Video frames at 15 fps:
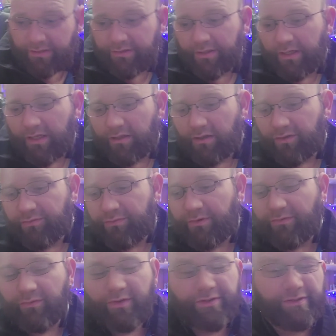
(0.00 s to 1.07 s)
Yesterday I lost
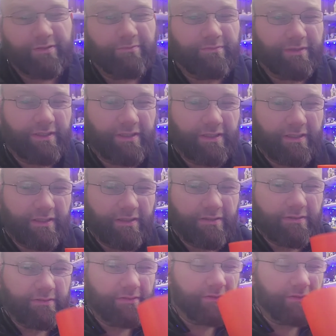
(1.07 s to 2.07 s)
my voice completely.